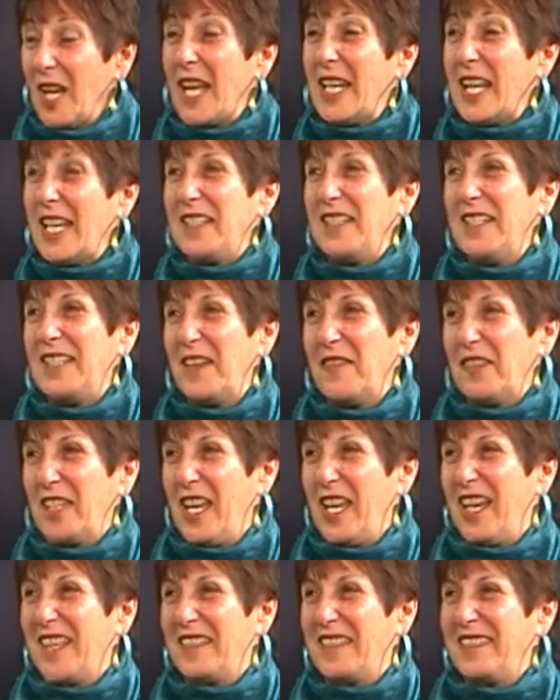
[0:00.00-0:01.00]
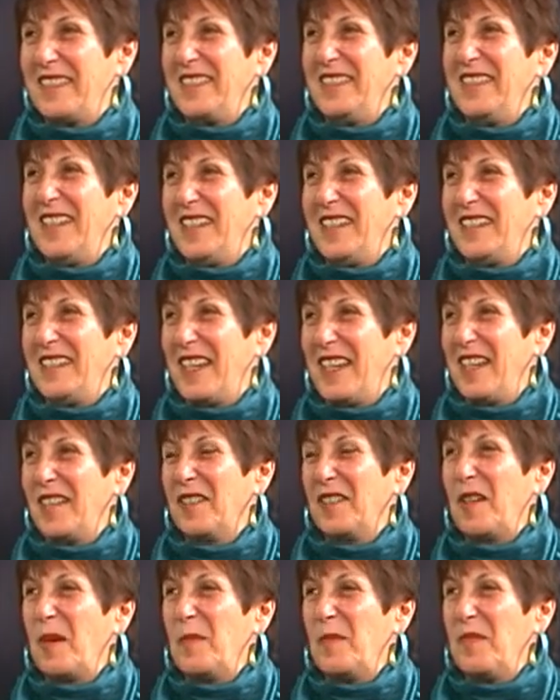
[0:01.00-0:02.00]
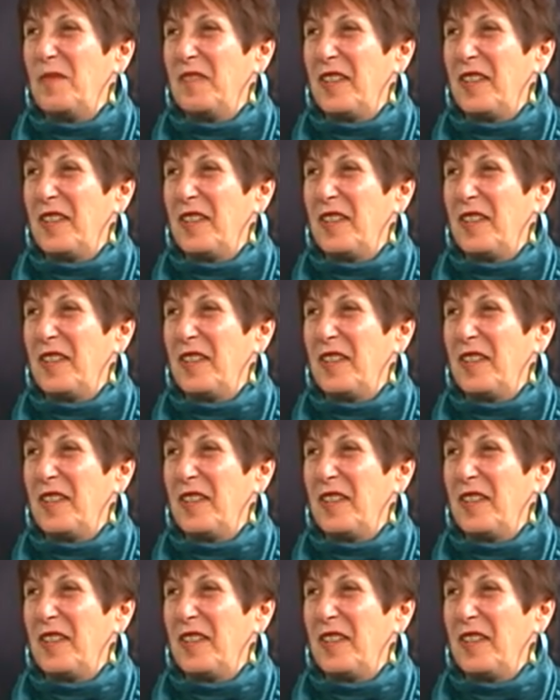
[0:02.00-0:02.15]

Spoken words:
And I did have cats. Yes, I had a couple of